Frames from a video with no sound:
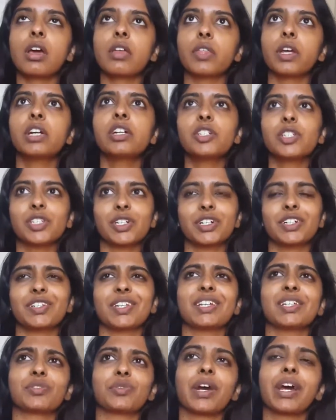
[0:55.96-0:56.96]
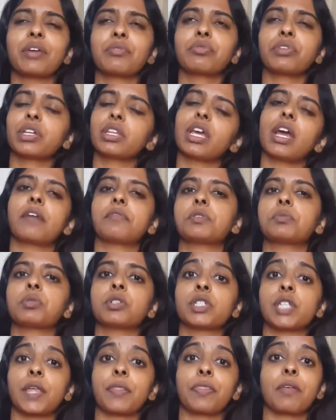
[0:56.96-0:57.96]
There are certain days where I really have to
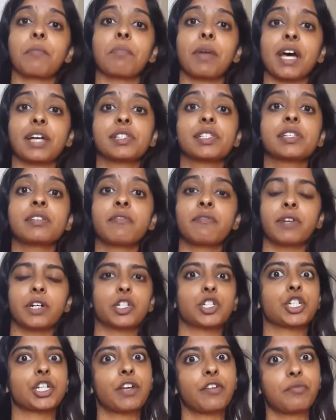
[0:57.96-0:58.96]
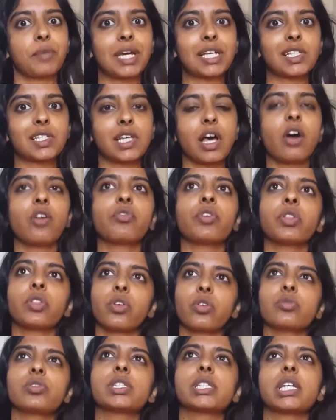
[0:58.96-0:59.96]
present the best version of myself, and
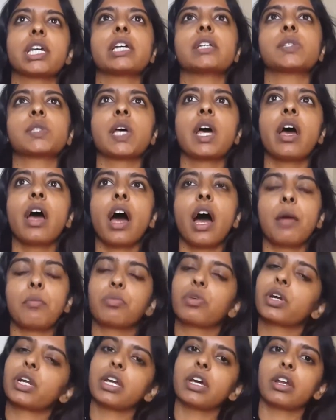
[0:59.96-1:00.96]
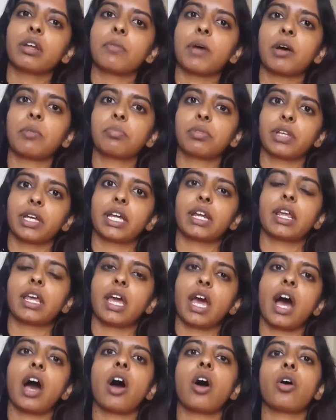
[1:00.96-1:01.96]
those days I'm pretty good about
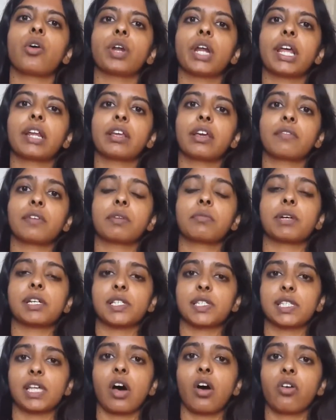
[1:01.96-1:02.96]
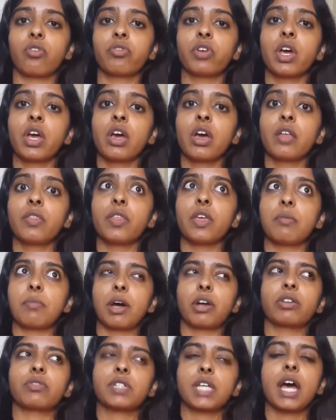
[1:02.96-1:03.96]
planning out and giving myself the amount of